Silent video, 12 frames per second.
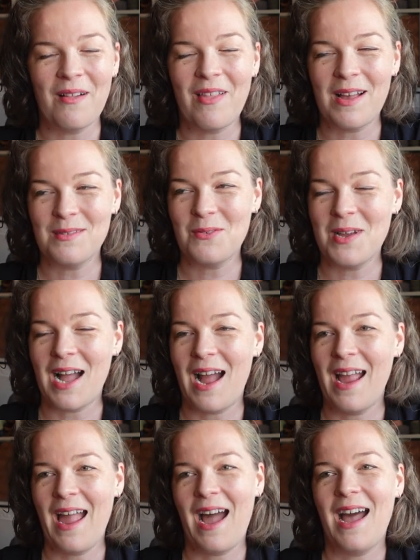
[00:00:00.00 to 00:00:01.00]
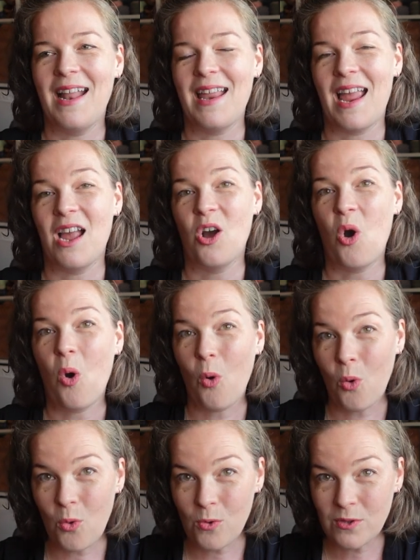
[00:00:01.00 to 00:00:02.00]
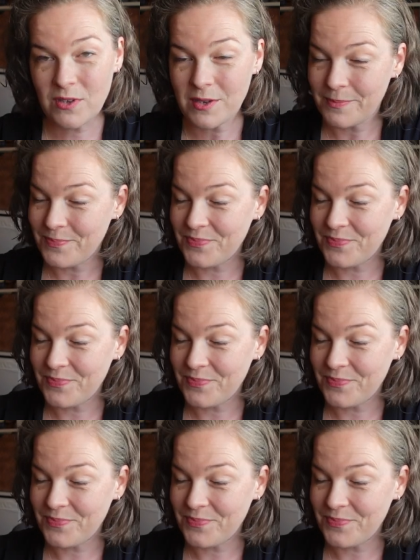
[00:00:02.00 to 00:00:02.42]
Last week I had a cold,